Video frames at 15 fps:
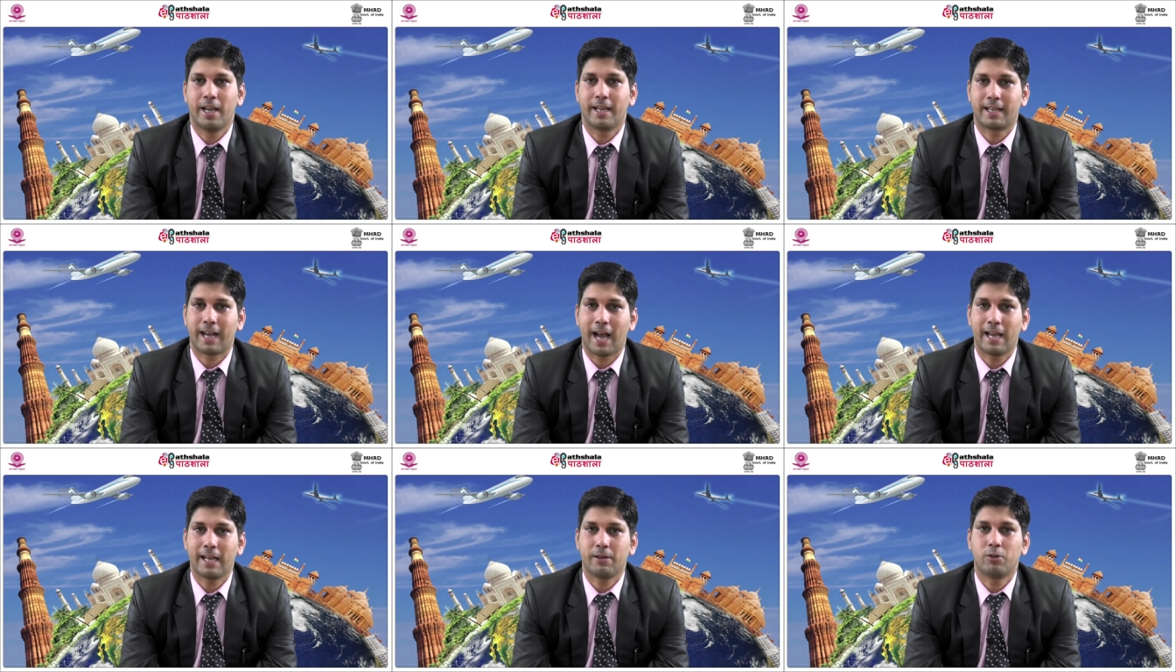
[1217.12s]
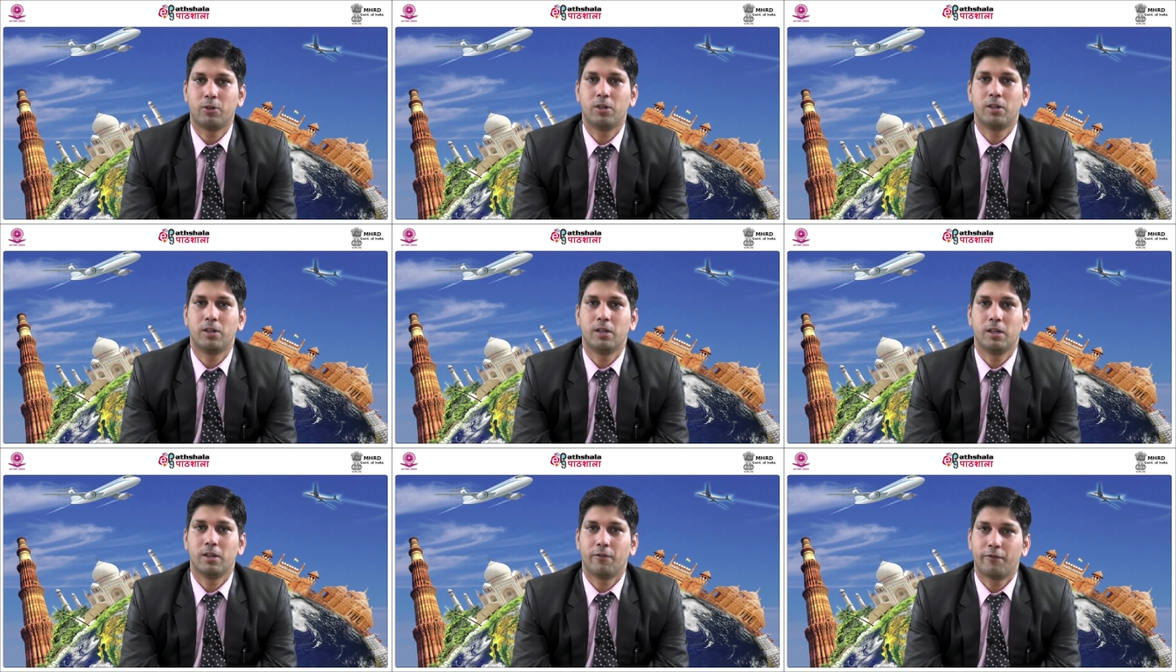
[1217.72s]
ICAO
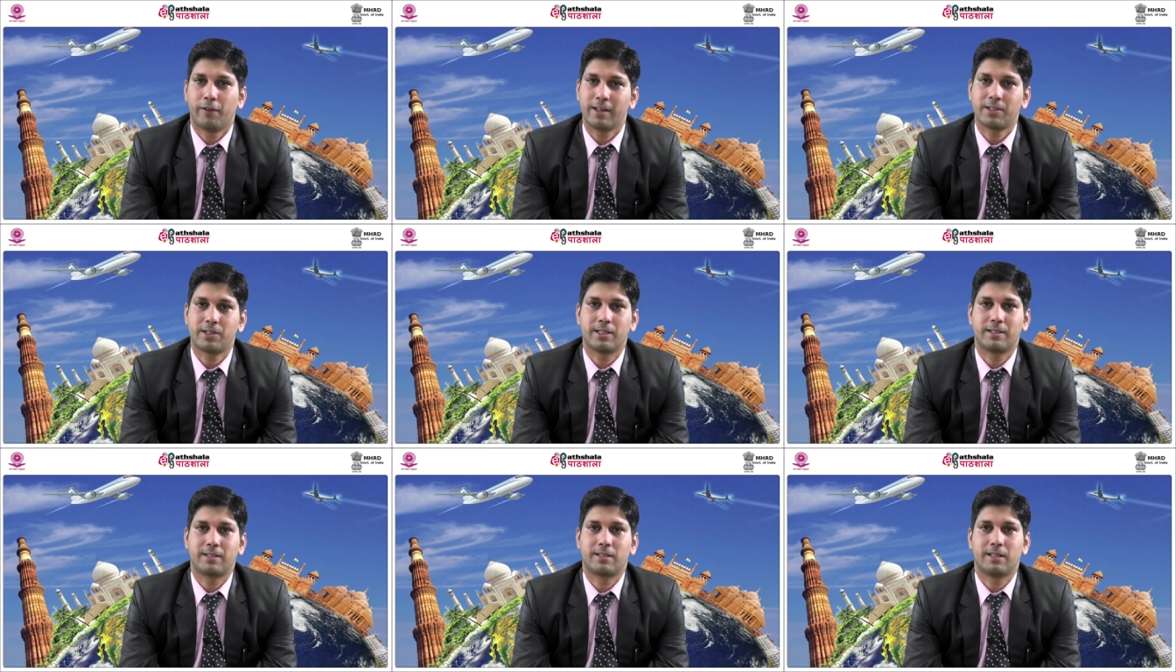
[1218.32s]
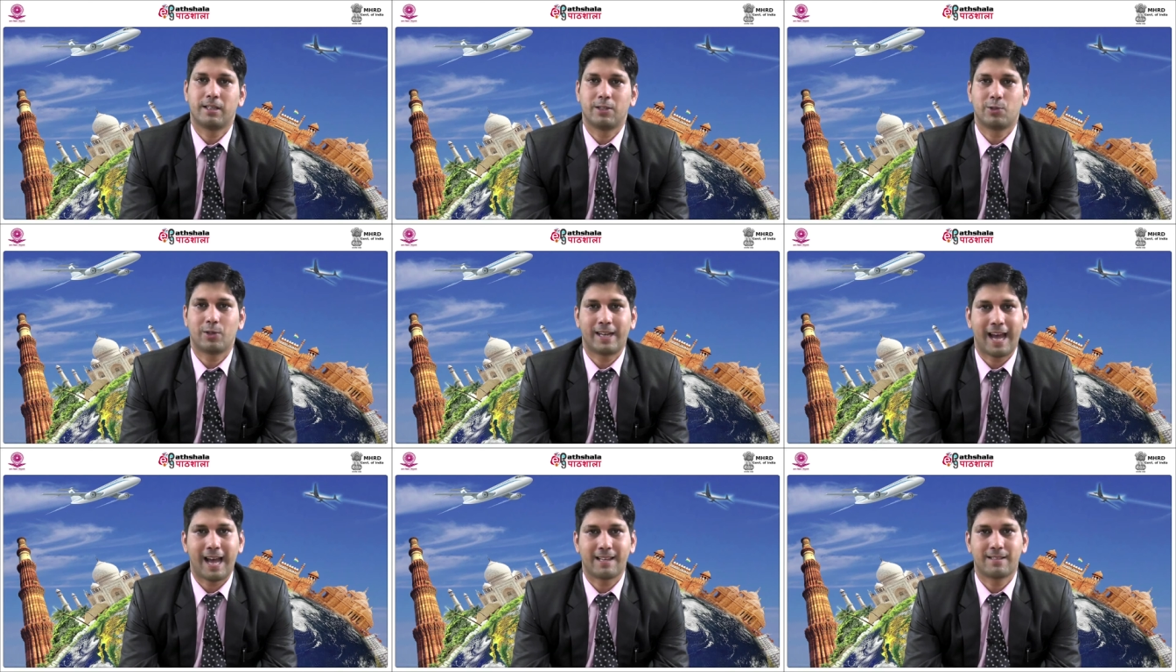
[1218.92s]
functions to
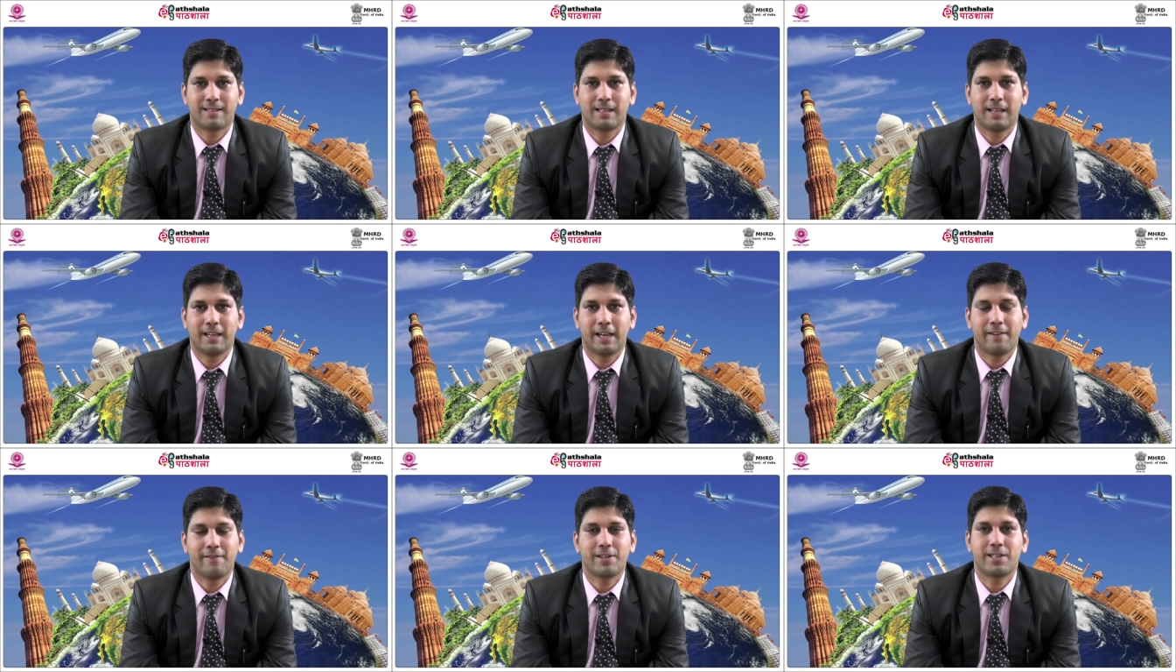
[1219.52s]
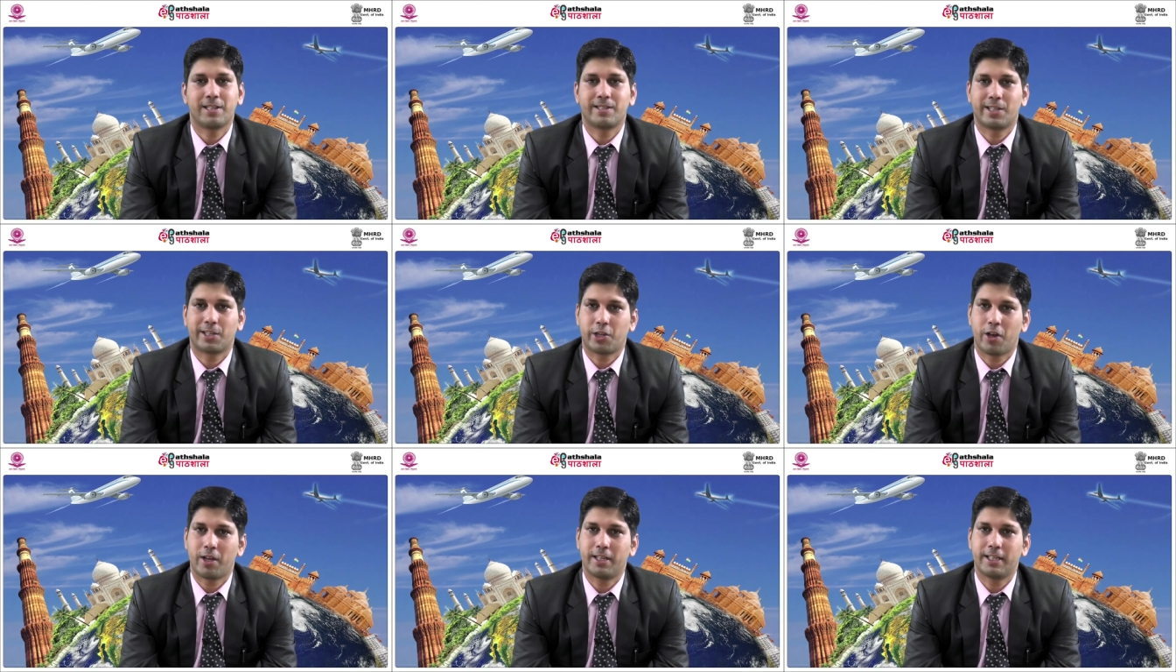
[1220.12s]
enhance aviation
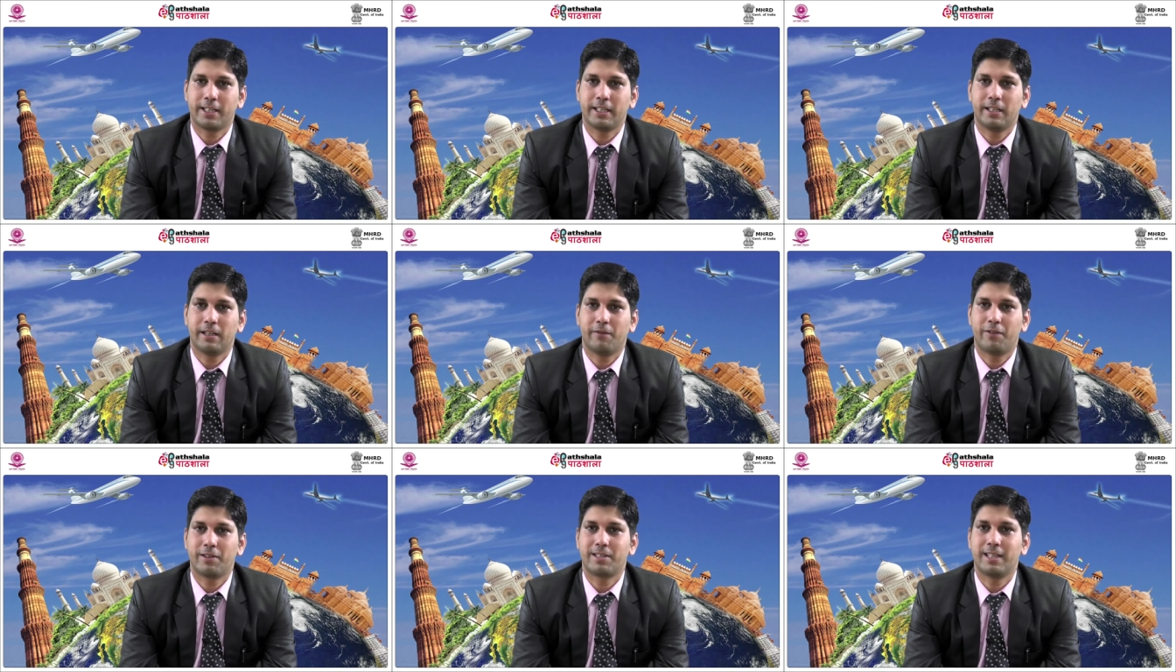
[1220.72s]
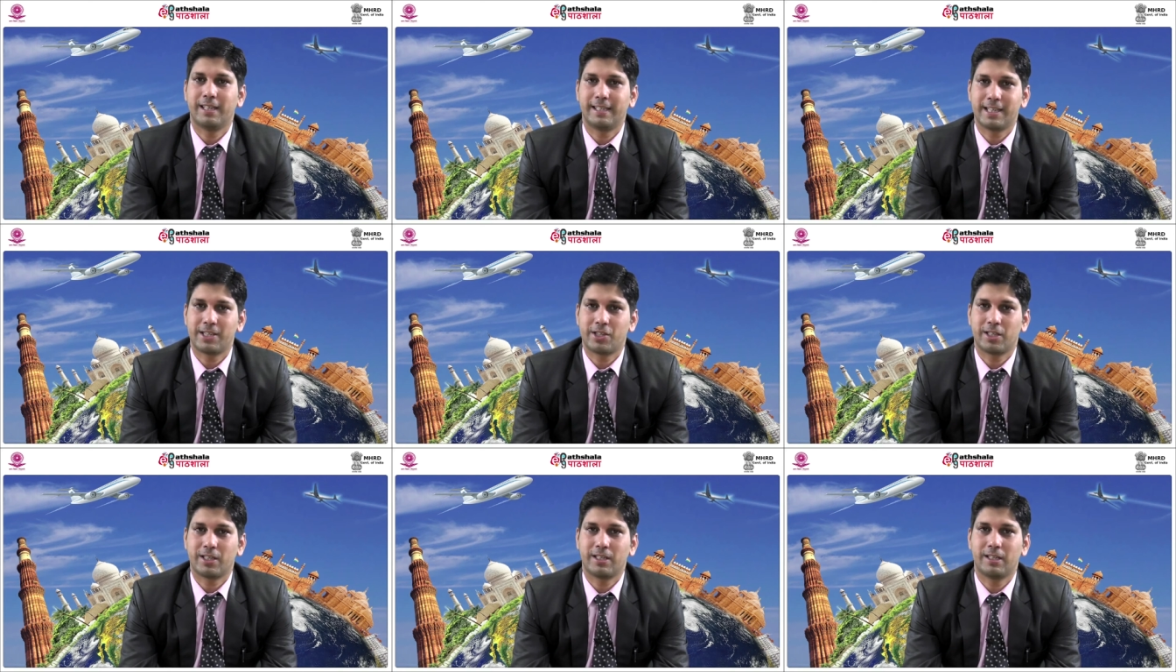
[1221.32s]
security,
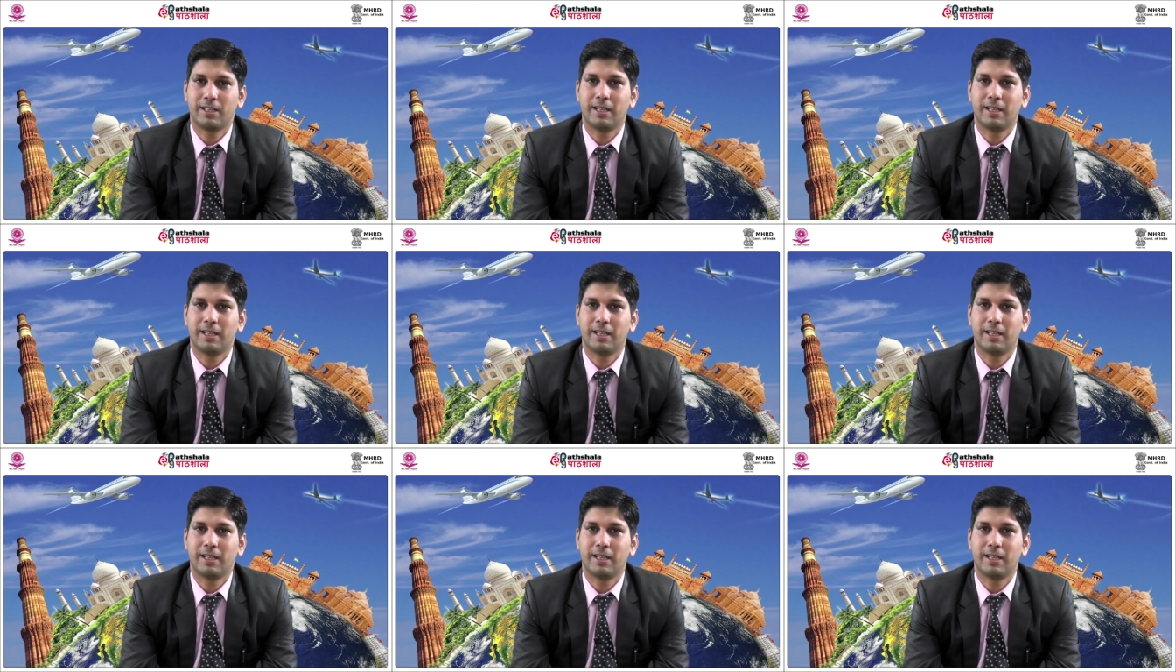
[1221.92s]
facilitation,